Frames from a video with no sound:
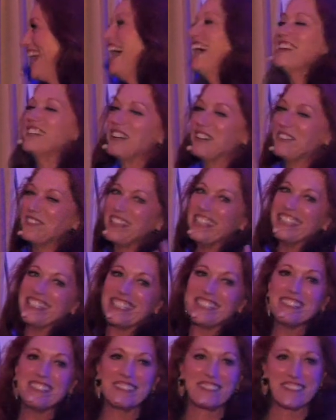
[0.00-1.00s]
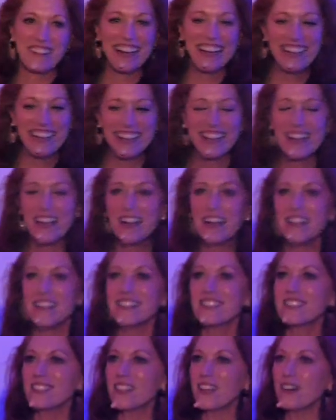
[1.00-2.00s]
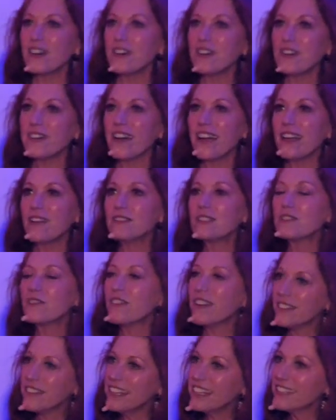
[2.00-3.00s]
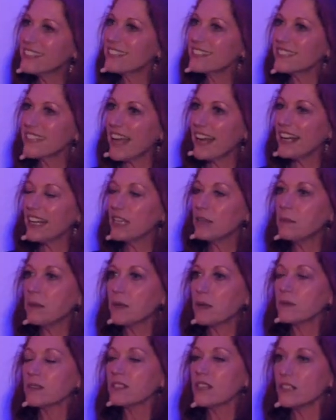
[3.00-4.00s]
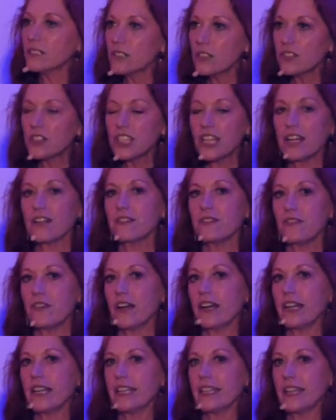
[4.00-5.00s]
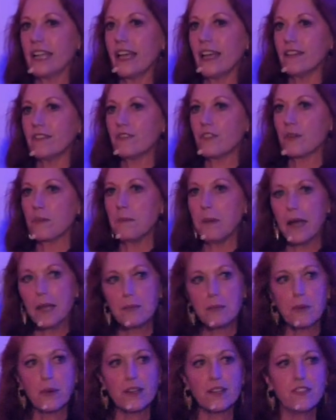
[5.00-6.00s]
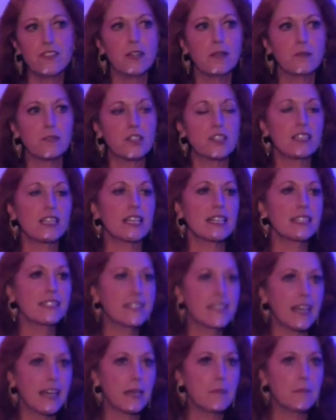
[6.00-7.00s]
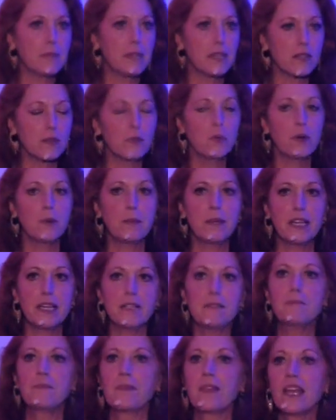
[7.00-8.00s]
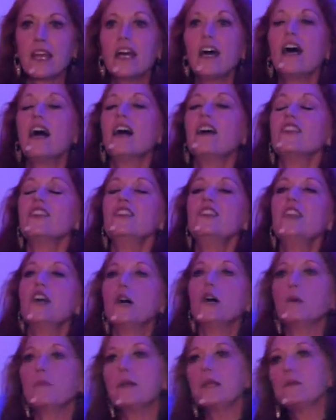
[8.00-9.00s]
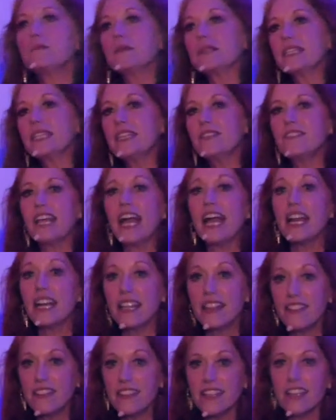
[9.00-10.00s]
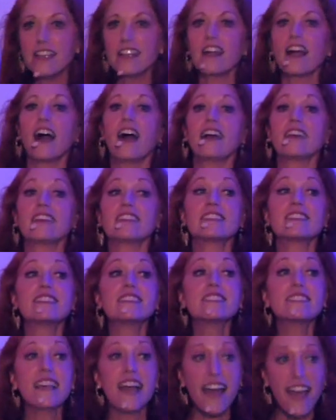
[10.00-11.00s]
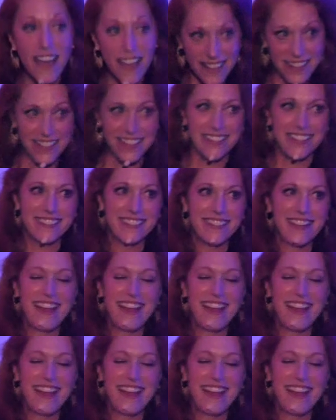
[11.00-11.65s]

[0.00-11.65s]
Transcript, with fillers: I know you too, right? So it was very exciting, but it was also terrifying. And from my point of view, I'm just going to say, being a woman Nobody believed anything I said.